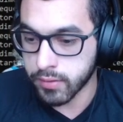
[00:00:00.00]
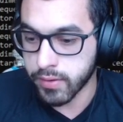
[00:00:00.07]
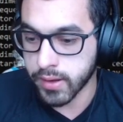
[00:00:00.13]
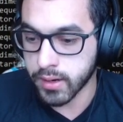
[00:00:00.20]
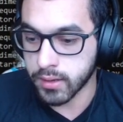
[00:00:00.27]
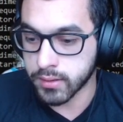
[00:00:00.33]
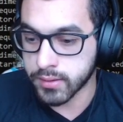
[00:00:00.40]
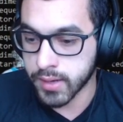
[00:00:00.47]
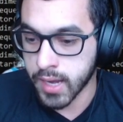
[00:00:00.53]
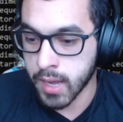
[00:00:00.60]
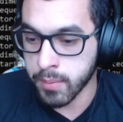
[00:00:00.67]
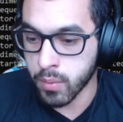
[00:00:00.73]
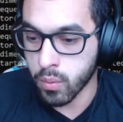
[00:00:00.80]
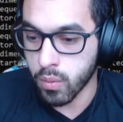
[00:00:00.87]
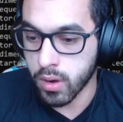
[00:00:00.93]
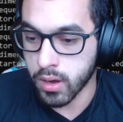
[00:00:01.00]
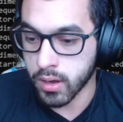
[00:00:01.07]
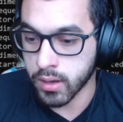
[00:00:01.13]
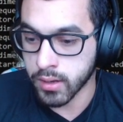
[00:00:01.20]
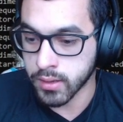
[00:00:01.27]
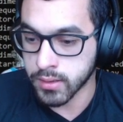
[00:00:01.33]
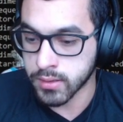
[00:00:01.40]
the final time
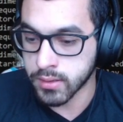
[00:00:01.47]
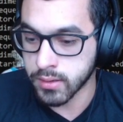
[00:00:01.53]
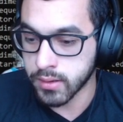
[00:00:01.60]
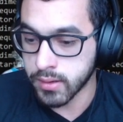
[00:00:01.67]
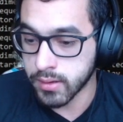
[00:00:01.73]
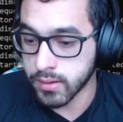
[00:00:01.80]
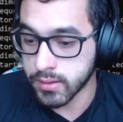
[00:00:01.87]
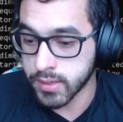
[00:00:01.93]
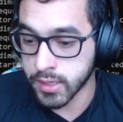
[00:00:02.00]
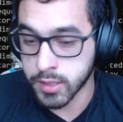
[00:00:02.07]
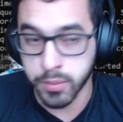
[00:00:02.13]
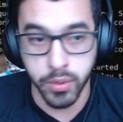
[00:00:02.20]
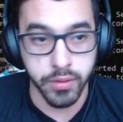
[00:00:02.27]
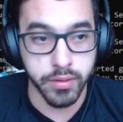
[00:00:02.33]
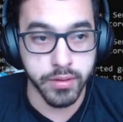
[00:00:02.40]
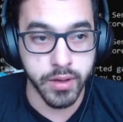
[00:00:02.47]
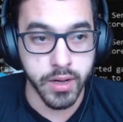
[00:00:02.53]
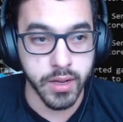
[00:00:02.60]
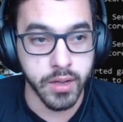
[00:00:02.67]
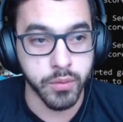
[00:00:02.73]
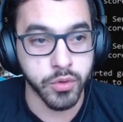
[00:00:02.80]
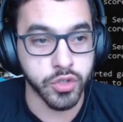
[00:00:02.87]
was
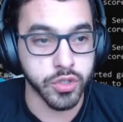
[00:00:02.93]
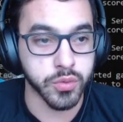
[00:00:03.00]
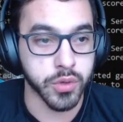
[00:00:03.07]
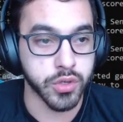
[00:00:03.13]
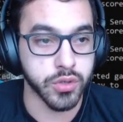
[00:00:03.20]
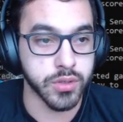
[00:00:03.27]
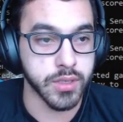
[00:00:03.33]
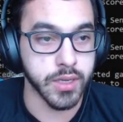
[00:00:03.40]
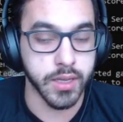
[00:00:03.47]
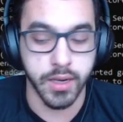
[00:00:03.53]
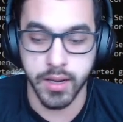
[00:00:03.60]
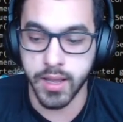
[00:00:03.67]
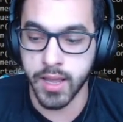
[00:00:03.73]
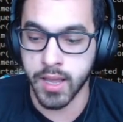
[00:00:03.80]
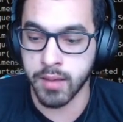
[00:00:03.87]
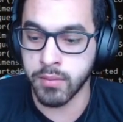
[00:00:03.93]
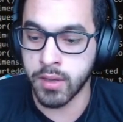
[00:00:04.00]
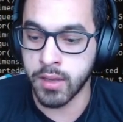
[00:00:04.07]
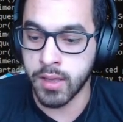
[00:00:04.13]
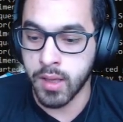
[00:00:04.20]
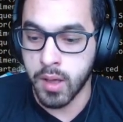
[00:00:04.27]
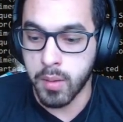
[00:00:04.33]
6.3, which is what you see in game,
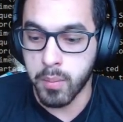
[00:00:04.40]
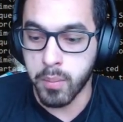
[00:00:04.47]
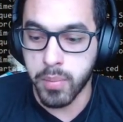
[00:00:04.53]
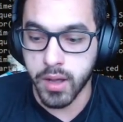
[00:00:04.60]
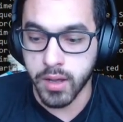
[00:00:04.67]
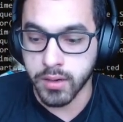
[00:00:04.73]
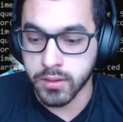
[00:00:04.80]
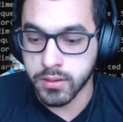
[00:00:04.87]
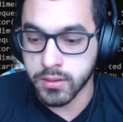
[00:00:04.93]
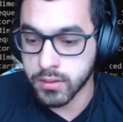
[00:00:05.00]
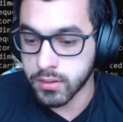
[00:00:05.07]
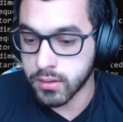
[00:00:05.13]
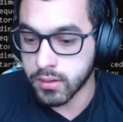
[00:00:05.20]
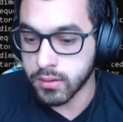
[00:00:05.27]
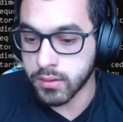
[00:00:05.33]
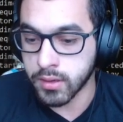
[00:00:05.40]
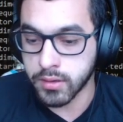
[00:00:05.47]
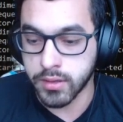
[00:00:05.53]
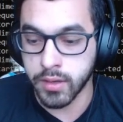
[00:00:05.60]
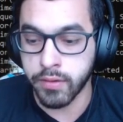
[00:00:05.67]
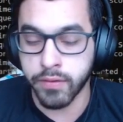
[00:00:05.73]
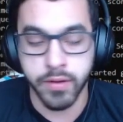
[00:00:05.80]
but the
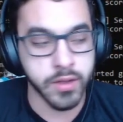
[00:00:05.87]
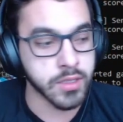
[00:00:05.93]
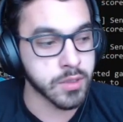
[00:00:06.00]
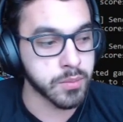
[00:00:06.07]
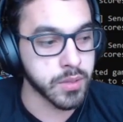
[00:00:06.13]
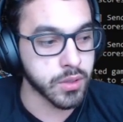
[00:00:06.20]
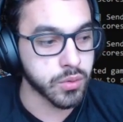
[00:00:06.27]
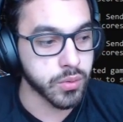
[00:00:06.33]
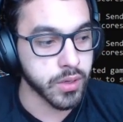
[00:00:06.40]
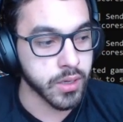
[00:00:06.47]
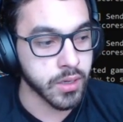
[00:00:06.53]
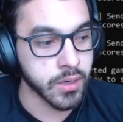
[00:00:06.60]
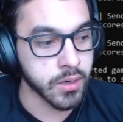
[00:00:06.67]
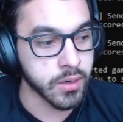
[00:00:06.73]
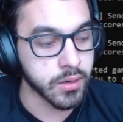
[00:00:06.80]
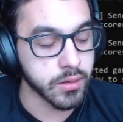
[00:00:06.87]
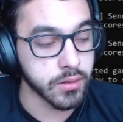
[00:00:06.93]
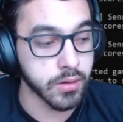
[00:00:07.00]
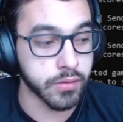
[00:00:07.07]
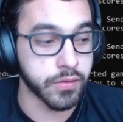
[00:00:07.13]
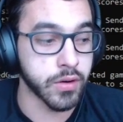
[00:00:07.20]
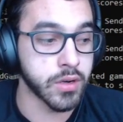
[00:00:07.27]
difference between
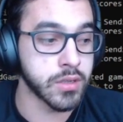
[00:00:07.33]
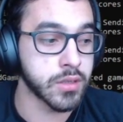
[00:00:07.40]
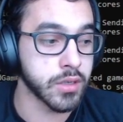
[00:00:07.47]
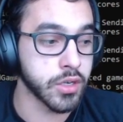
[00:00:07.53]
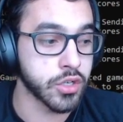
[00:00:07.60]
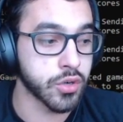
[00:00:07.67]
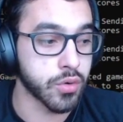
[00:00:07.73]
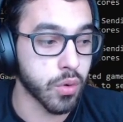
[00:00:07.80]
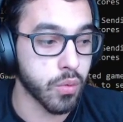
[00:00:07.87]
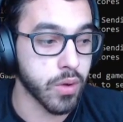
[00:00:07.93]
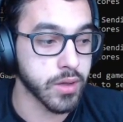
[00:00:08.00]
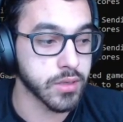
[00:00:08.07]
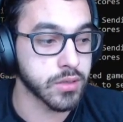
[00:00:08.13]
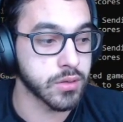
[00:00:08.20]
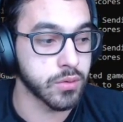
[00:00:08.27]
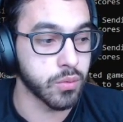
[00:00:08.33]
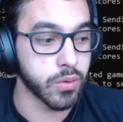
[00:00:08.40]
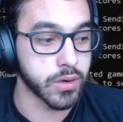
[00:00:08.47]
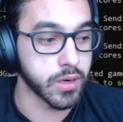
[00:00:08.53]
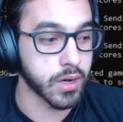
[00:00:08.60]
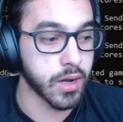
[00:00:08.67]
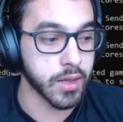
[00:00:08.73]
the first initial request
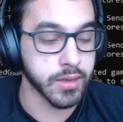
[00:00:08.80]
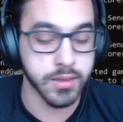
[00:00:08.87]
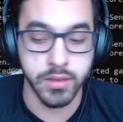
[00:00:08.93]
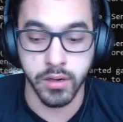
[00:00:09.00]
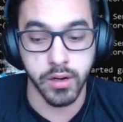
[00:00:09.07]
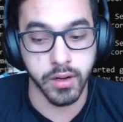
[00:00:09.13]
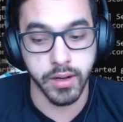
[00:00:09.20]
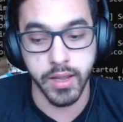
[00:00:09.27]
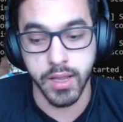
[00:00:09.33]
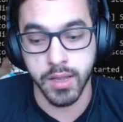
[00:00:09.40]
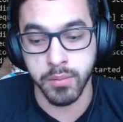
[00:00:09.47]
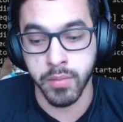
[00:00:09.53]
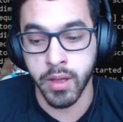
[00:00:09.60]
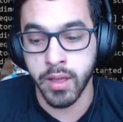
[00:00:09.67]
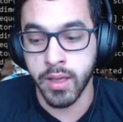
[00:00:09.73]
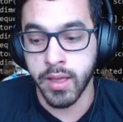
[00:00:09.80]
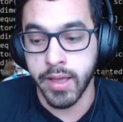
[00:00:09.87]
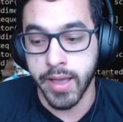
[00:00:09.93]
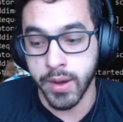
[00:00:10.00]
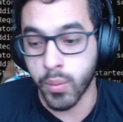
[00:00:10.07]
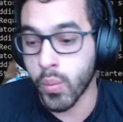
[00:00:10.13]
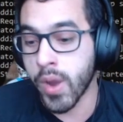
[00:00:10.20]
where the client started a game
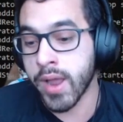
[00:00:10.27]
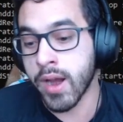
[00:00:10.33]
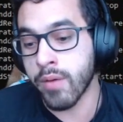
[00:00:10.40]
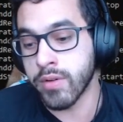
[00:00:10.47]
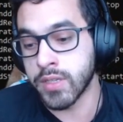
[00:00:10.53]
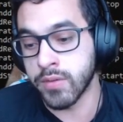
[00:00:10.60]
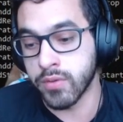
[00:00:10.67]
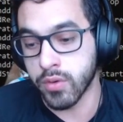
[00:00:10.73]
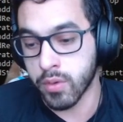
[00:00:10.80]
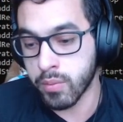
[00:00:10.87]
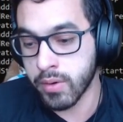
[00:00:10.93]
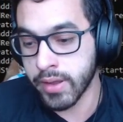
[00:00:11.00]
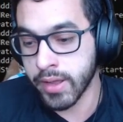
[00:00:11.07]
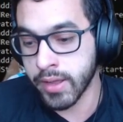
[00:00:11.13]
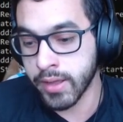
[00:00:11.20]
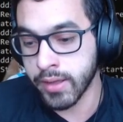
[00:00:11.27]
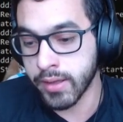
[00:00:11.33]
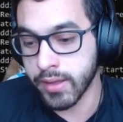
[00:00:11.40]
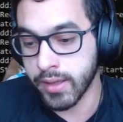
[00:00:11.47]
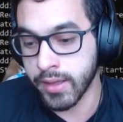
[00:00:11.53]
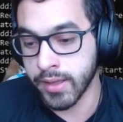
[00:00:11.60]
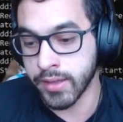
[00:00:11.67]
and when I received the replay
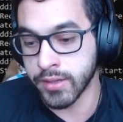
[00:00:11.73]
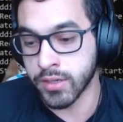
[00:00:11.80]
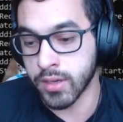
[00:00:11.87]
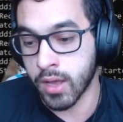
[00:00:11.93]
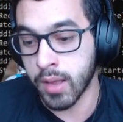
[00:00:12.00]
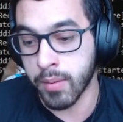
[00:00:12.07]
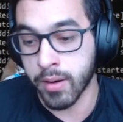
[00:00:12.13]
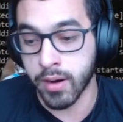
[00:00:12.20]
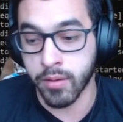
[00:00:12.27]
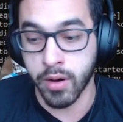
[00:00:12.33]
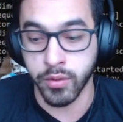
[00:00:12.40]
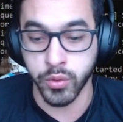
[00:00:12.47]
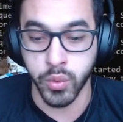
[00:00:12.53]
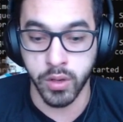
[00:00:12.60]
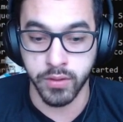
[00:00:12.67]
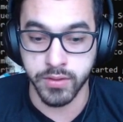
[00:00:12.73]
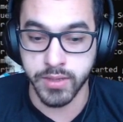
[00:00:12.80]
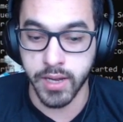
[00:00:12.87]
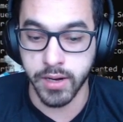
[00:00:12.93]
is about around 12